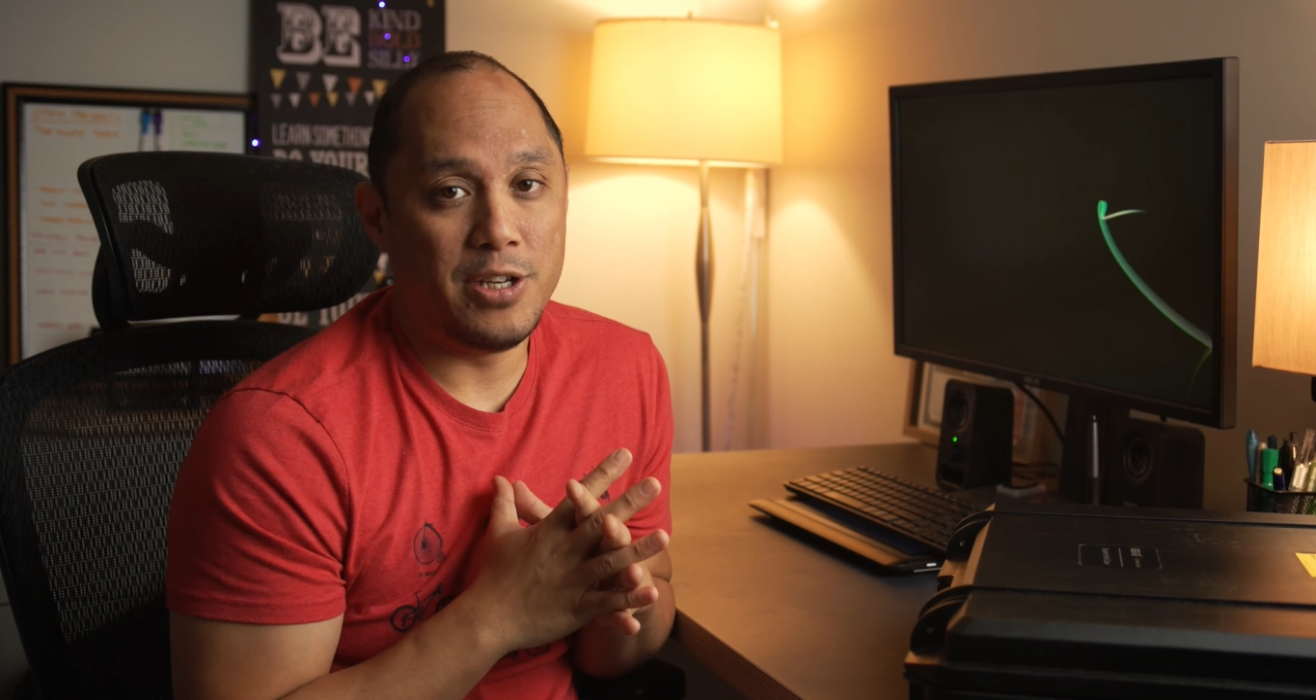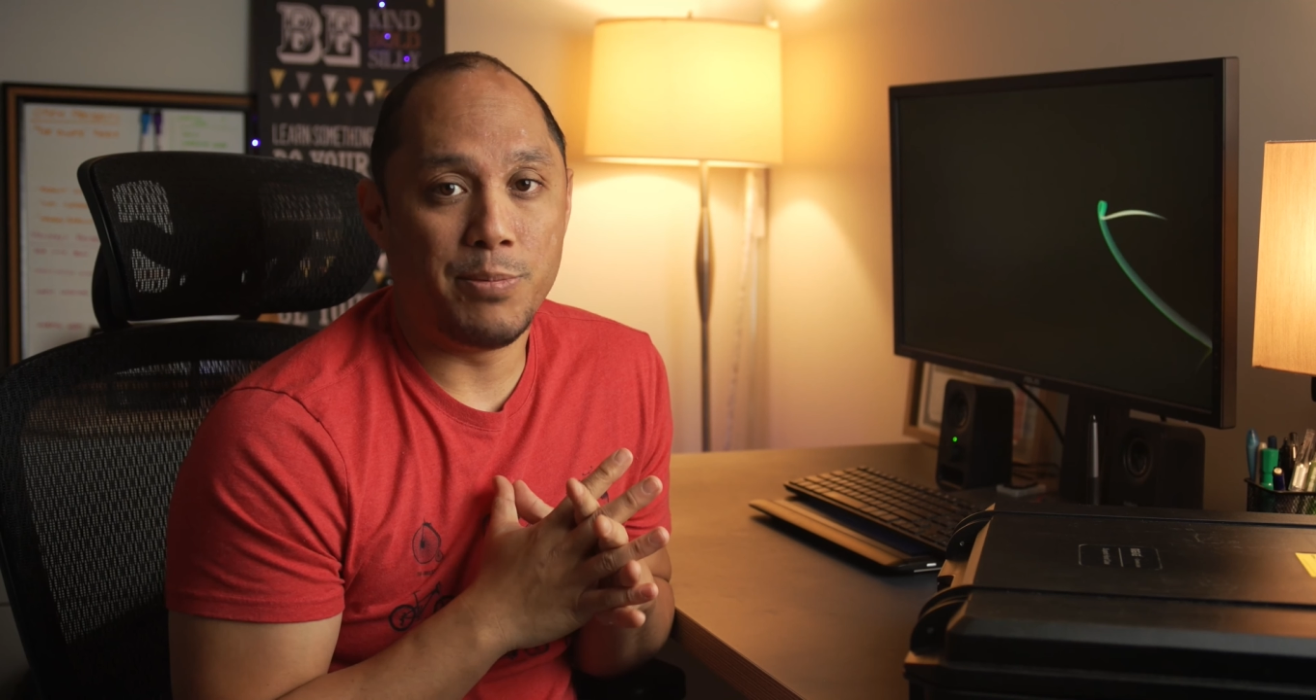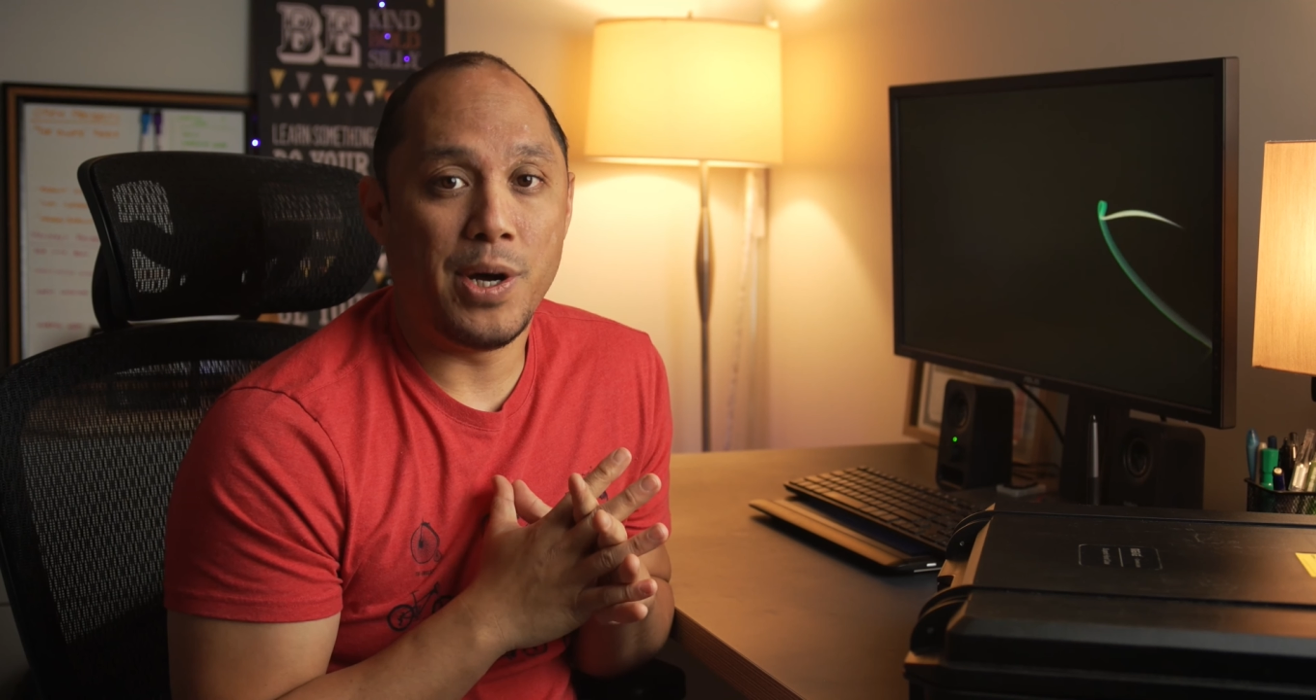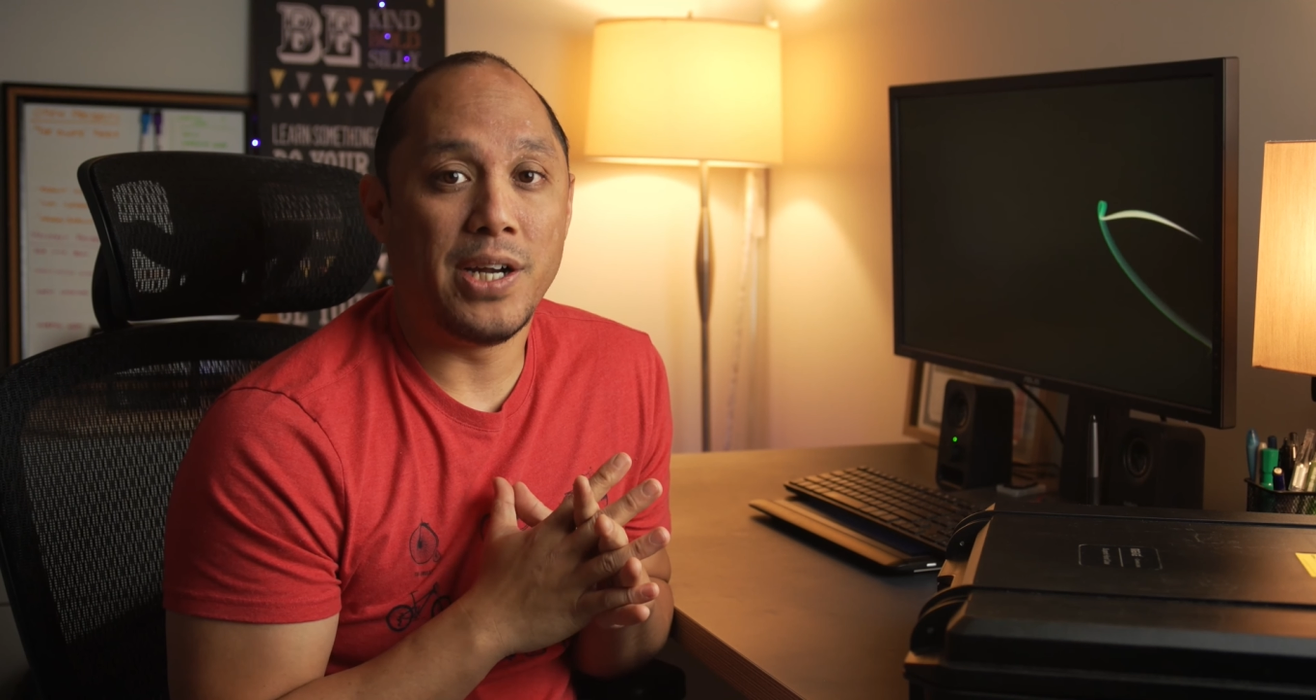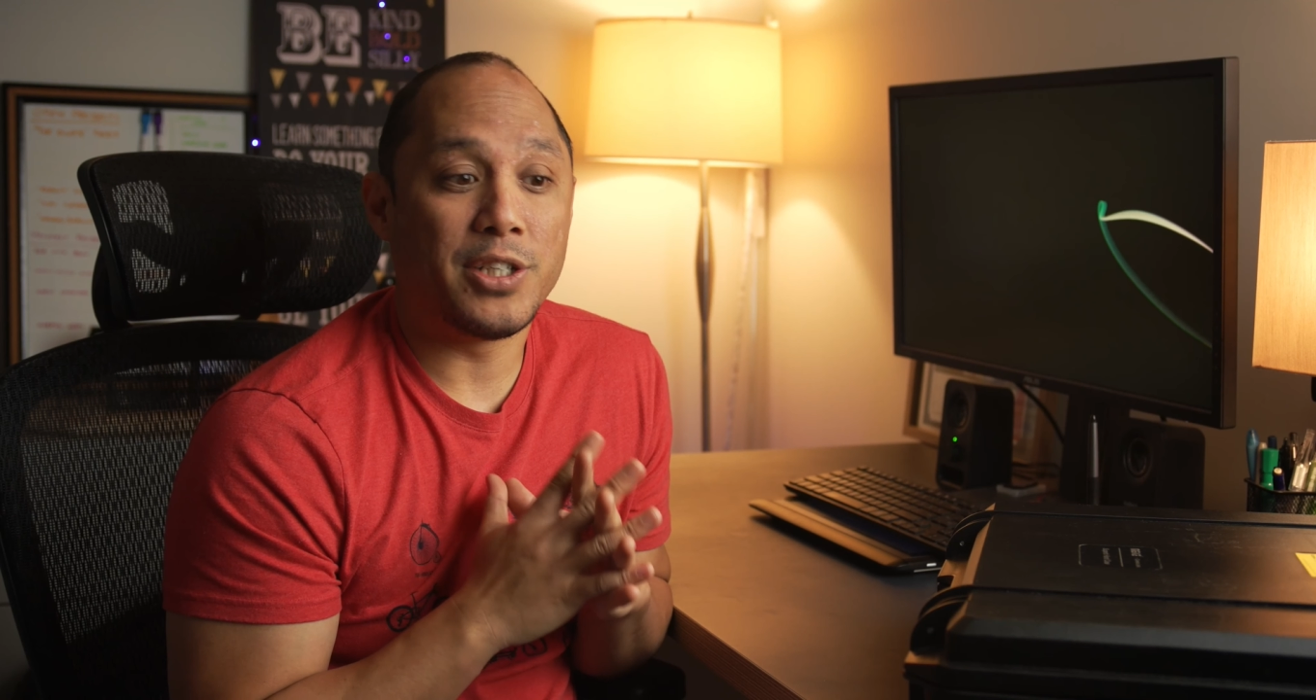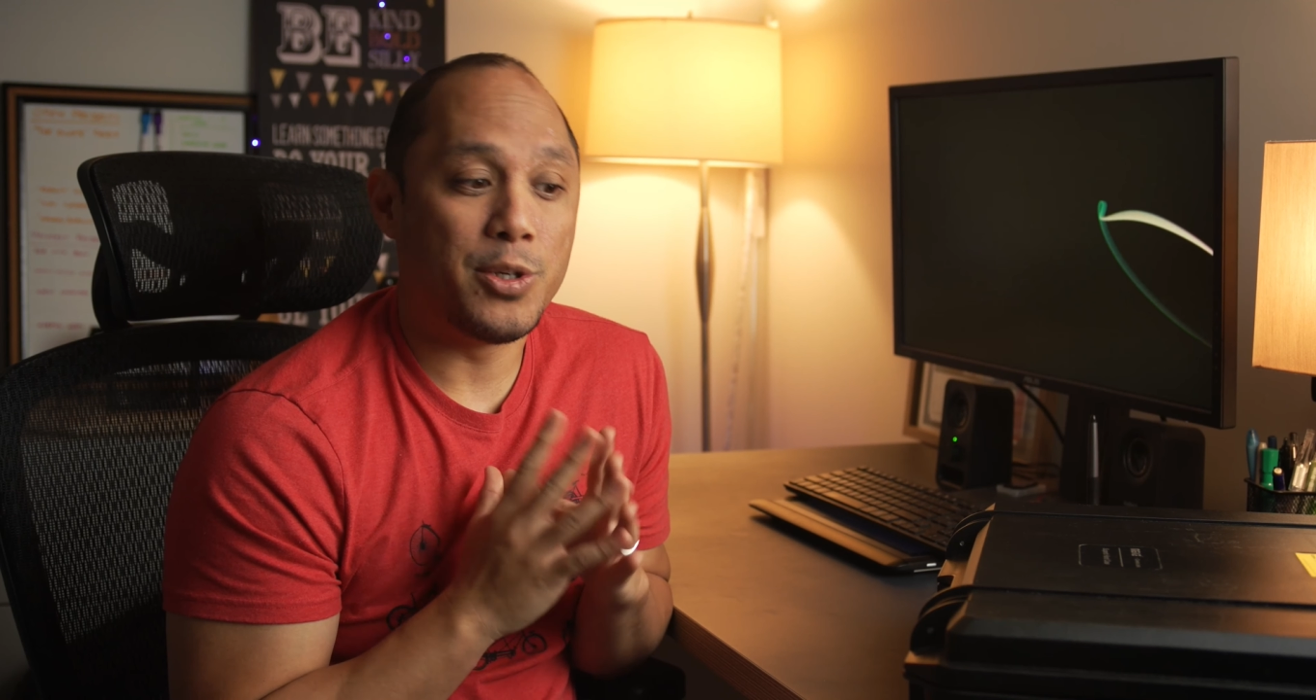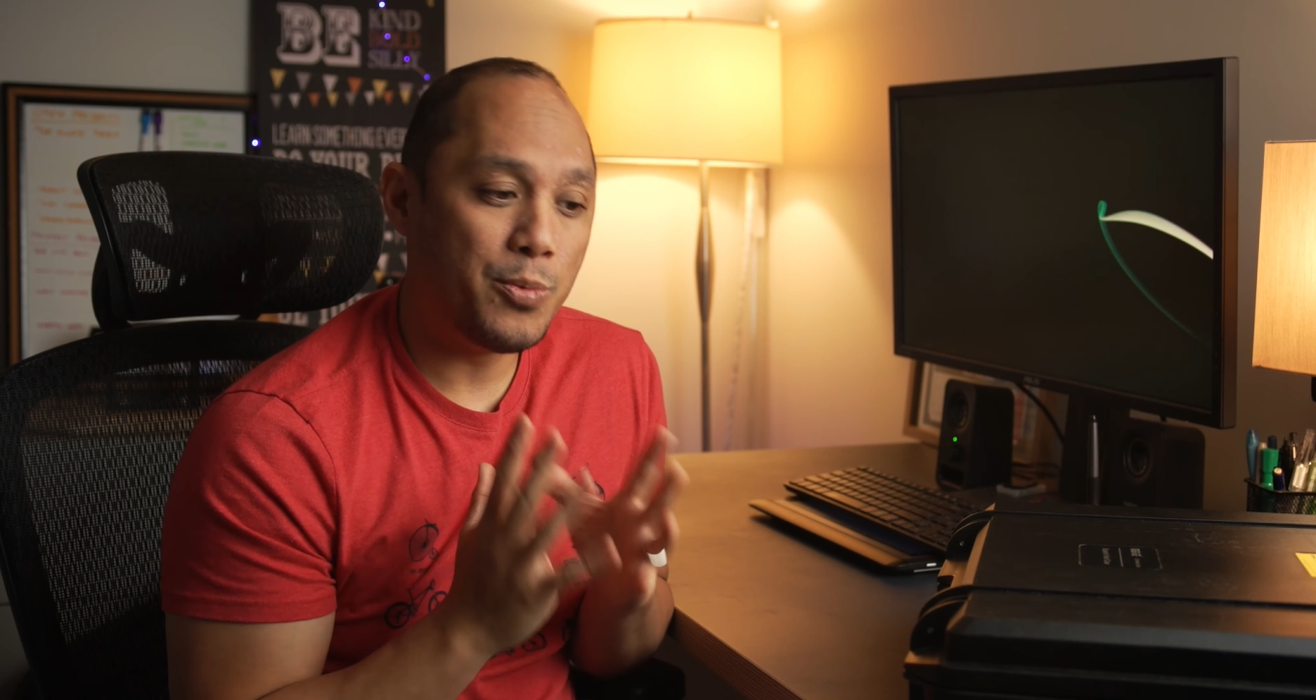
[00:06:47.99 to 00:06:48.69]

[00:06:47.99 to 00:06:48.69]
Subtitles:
in your products,